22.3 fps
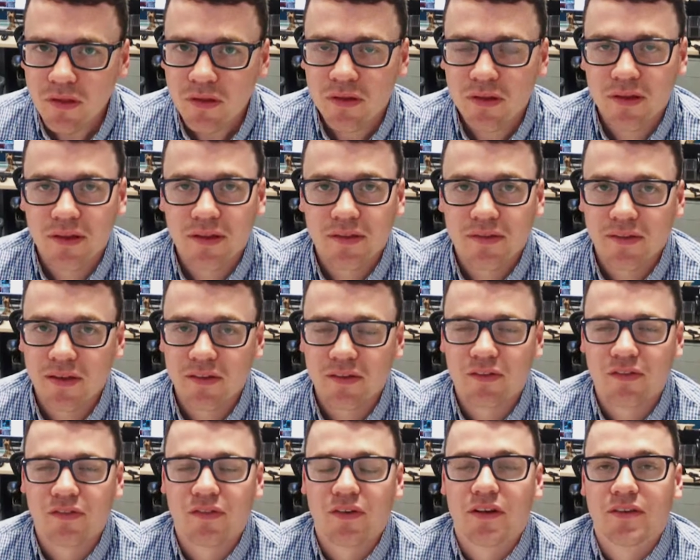
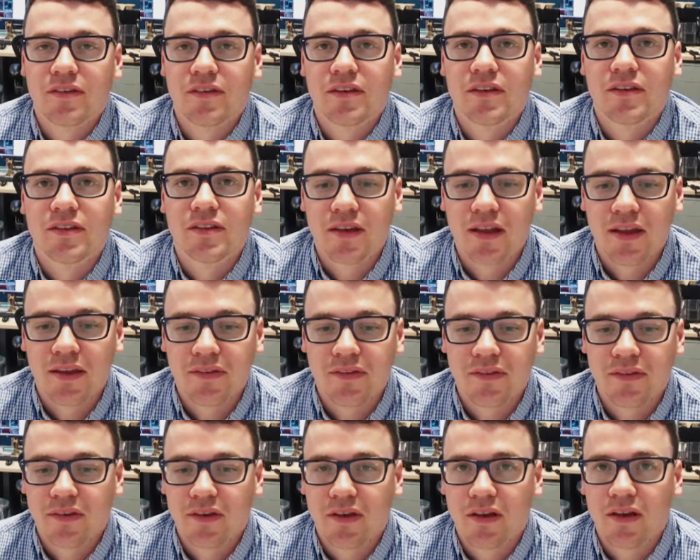Intense fighting in
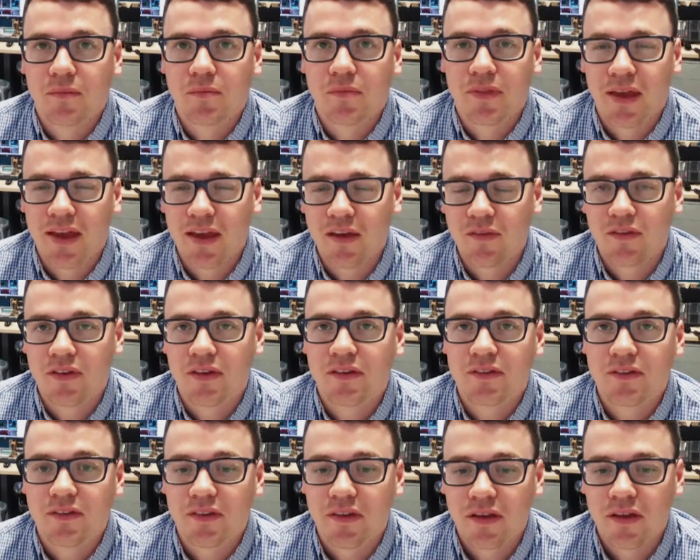Donetsk, the
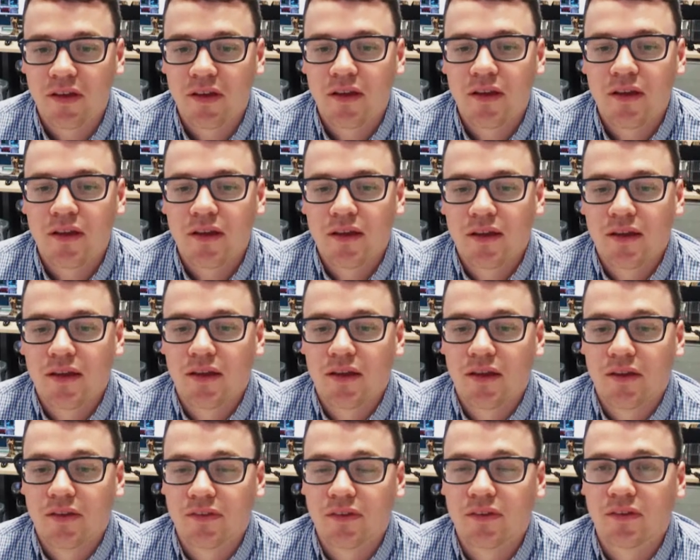heaviest
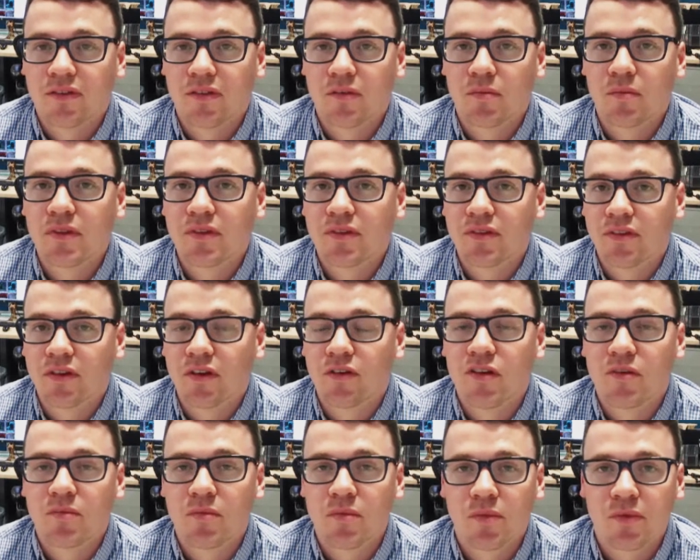since the Minsk
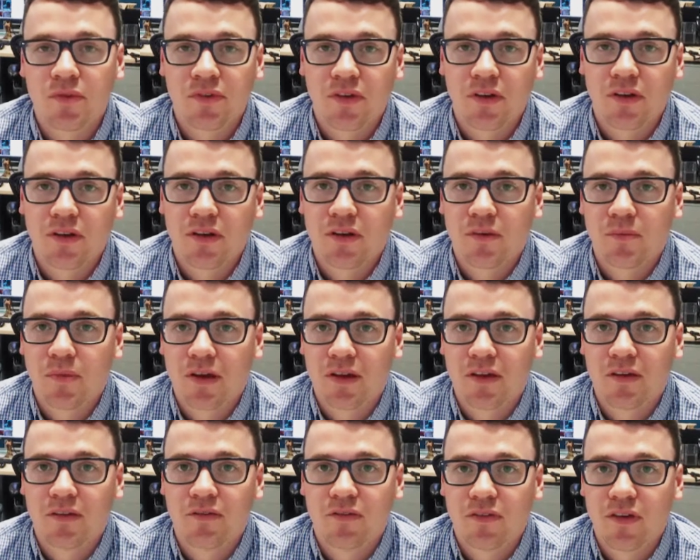agreement was signed
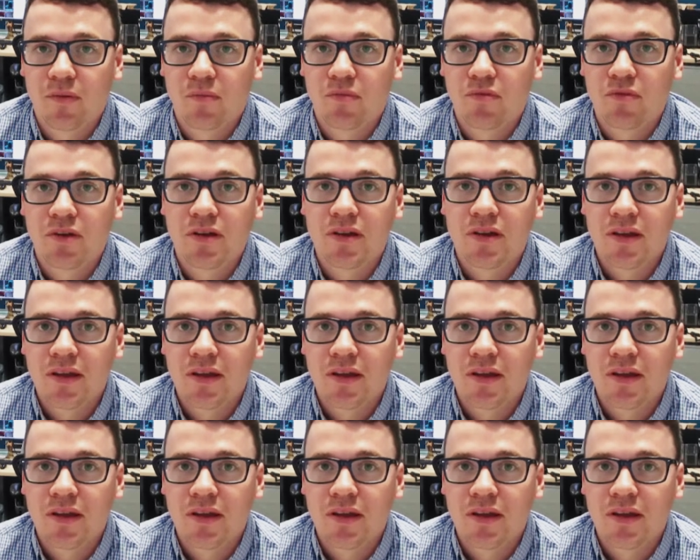back in February,